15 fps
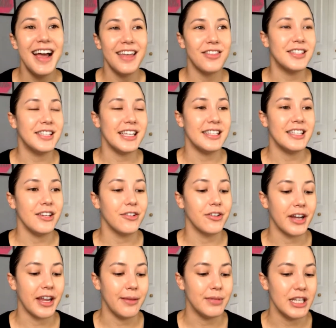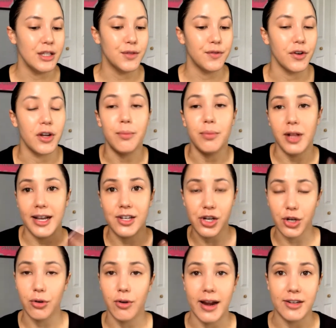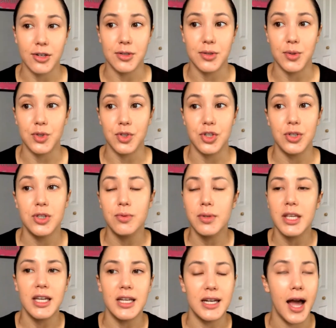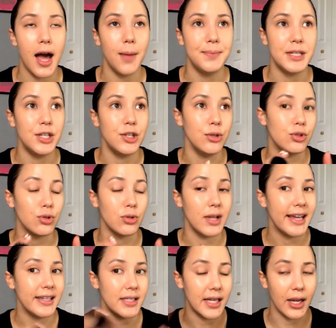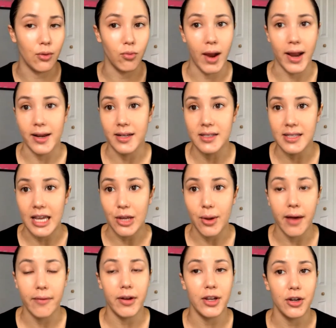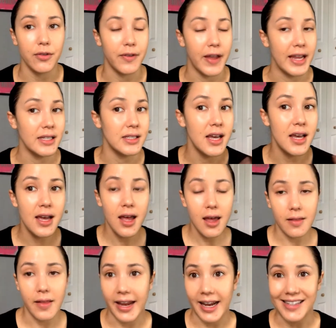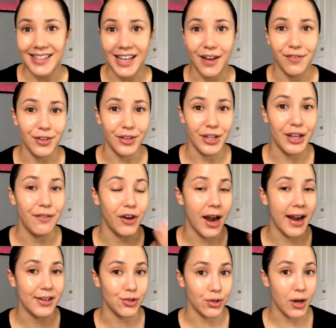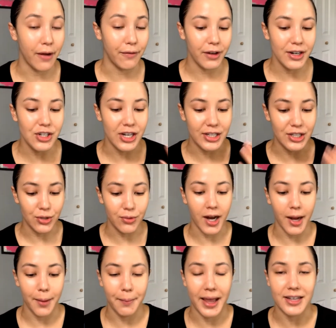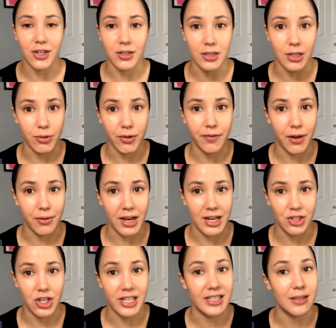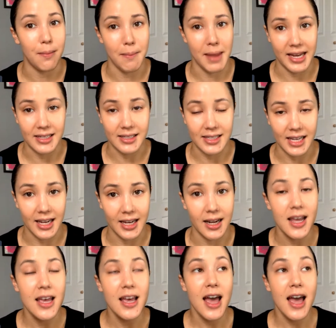The CC cream stands for complexion corrector, so it's just really going to help to neutralize any redness that you have on your face. Like I said, if you're looking for extra coverage, I do recommend our liquid foundation. It's amazing.